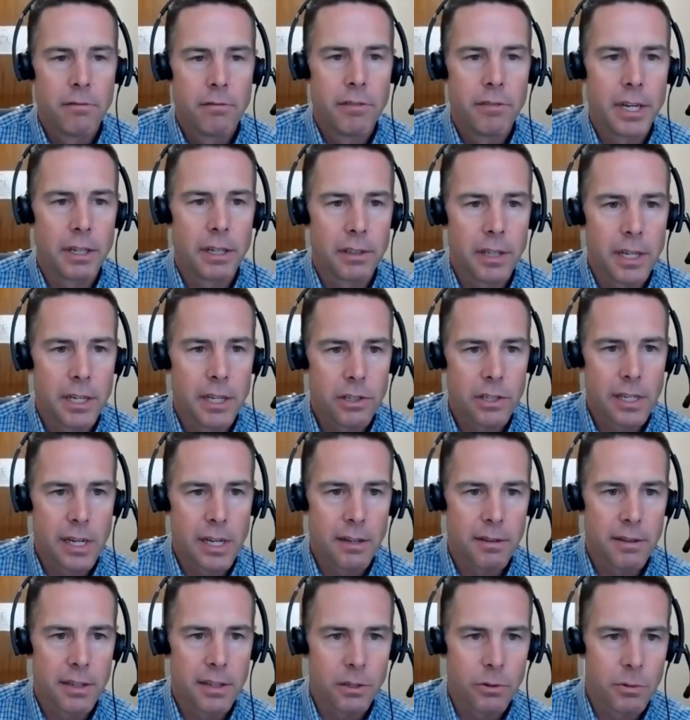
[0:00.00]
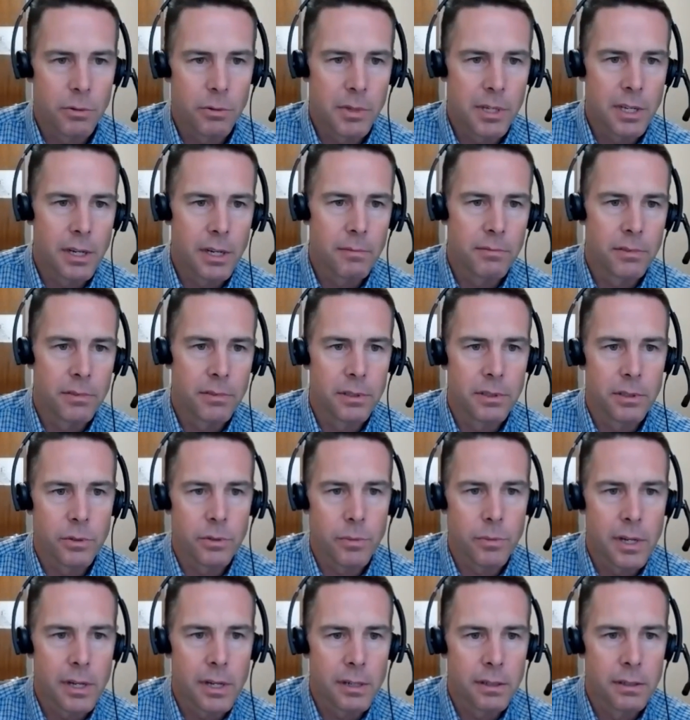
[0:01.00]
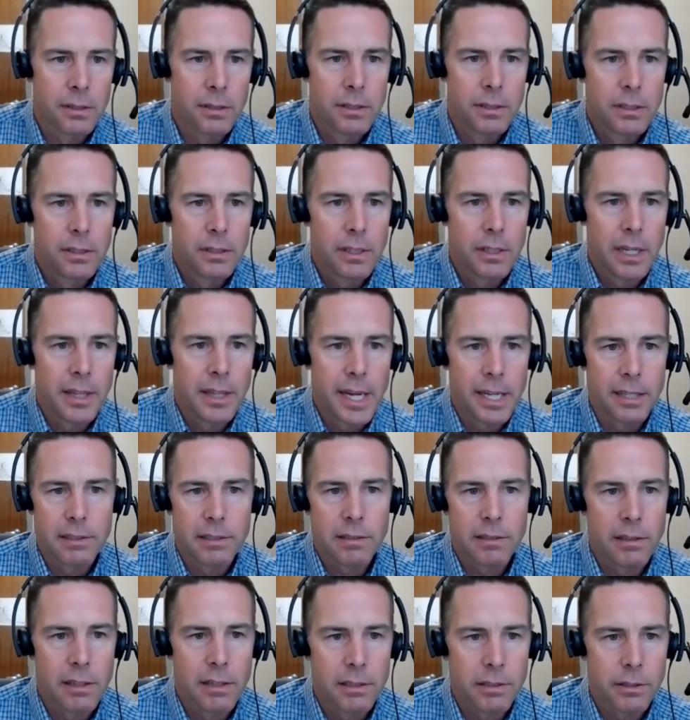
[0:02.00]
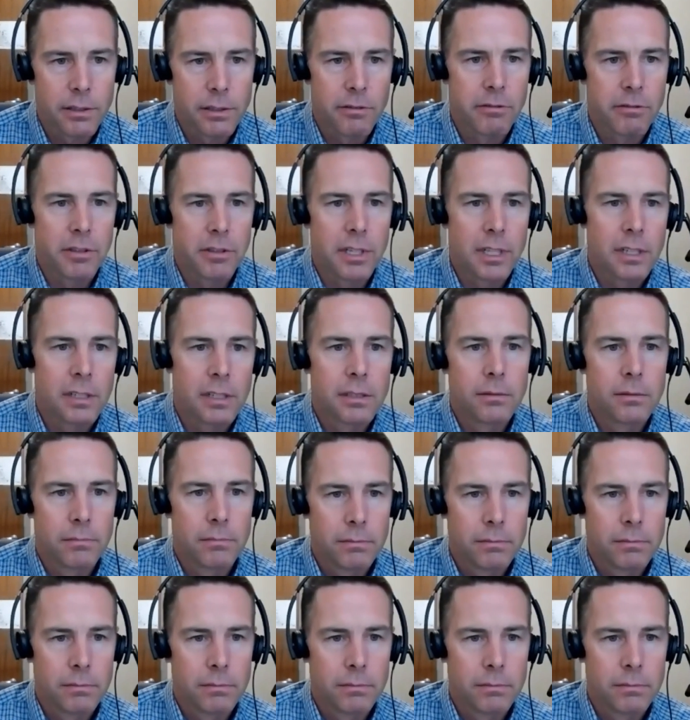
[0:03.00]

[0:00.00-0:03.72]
Ventilation, I think, would be helpful as well, and that's also free.